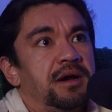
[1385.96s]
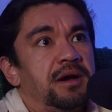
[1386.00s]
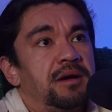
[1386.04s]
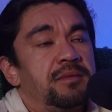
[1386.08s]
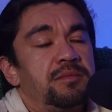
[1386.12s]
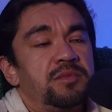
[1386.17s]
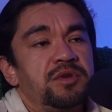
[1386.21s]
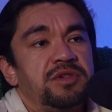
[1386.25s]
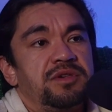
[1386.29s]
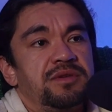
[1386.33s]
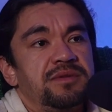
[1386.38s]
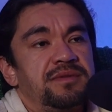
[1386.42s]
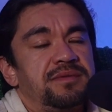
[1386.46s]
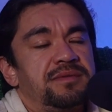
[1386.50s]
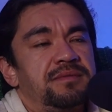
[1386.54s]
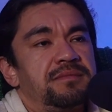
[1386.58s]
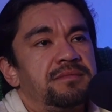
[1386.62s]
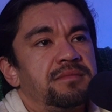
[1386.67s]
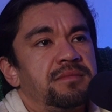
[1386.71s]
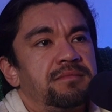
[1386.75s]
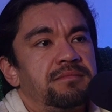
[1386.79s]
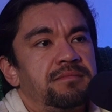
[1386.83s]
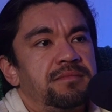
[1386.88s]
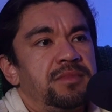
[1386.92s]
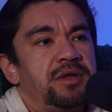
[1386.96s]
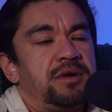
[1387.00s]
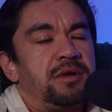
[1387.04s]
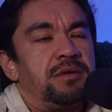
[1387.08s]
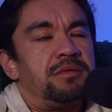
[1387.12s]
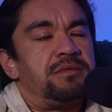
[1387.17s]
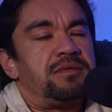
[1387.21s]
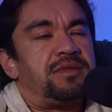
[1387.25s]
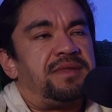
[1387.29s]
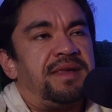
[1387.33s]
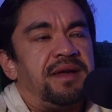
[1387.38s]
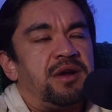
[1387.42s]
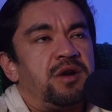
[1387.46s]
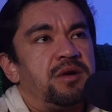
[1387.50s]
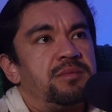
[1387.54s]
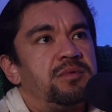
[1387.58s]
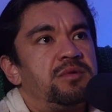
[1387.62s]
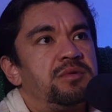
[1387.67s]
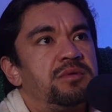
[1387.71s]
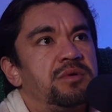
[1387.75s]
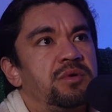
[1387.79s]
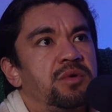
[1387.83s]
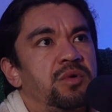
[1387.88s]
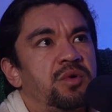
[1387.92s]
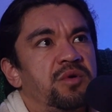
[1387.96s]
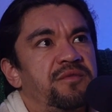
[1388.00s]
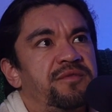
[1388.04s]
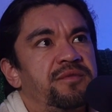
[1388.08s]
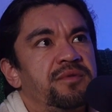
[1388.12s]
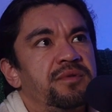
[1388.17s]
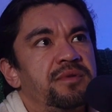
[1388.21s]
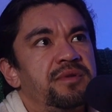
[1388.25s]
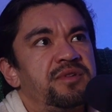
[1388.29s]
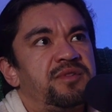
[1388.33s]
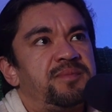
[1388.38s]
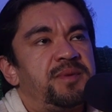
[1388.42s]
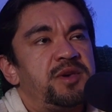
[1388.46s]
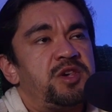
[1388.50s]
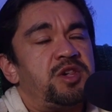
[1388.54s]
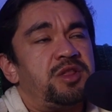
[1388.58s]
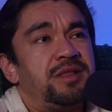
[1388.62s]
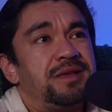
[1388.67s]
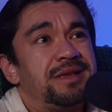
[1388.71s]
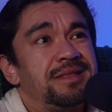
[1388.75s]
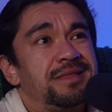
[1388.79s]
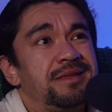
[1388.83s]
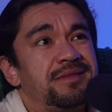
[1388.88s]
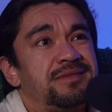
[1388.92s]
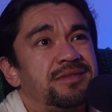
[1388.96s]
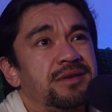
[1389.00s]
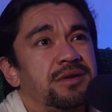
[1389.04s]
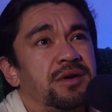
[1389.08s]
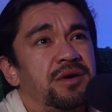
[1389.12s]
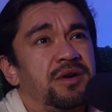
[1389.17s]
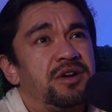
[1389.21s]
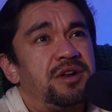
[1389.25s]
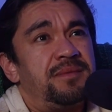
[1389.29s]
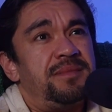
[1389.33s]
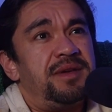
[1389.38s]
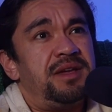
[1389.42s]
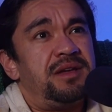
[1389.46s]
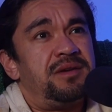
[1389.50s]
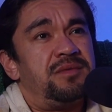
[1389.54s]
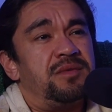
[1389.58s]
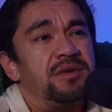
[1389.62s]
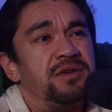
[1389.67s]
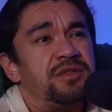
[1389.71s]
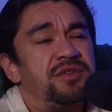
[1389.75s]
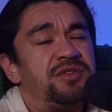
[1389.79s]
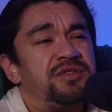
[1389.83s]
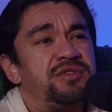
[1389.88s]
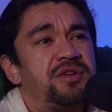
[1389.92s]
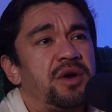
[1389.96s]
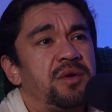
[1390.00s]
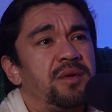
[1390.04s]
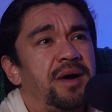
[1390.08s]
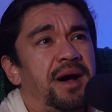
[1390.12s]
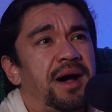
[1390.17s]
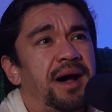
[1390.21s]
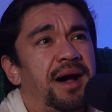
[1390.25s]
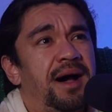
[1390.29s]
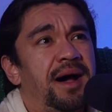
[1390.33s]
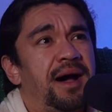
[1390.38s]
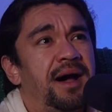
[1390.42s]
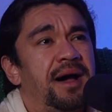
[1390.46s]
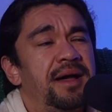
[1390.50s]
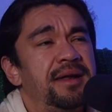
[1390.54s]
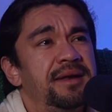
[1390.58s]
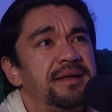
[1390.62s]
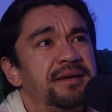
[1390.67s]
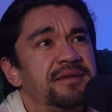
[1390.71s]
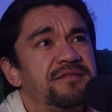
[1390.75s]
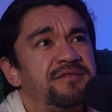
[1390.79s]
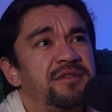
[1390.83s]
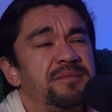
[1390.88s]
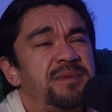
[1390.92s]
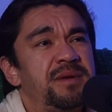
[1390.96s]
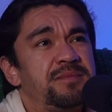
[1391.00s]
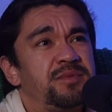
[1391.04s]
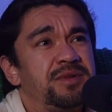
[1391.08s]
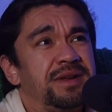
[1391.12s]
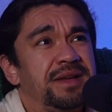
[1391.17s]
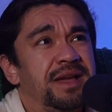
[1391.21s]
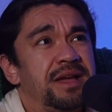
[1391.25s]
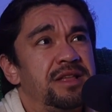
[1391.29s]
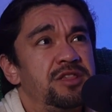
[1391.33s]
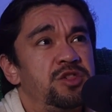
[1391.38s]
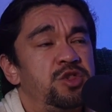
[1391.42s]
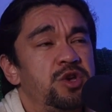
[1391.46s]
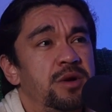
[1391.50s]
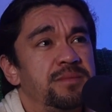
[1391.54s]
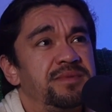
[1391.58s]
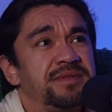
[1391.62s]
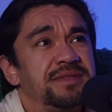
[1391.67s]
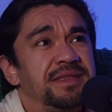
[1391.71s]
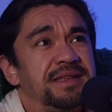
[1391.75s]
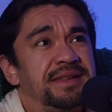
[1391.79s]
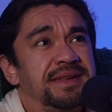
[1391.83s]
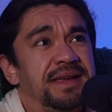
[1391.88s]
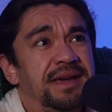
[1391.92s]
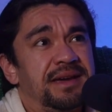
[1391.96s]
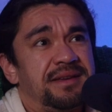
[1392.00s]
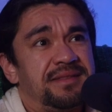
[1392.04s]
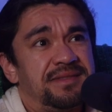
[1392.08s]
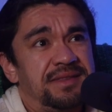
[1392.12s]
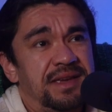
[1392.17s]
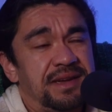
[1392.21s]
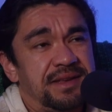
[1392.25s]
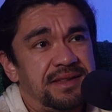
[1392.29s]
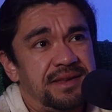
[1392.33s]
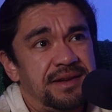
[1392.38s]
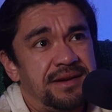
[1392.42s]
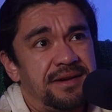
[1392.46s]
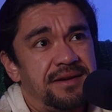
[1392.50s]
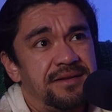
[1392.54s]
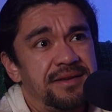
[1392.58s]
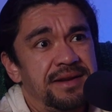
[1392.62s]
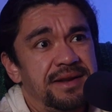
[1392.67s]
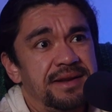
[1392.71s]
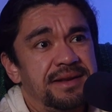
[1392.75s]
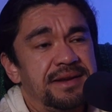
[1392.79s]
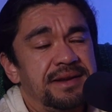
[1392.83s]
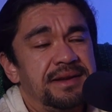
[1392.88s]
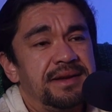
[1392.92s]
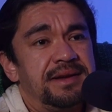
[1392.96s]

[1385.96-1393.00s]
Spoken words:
which is terrible, awful, especially in this economy where it's so hard for people to get jobs in the tech sector. And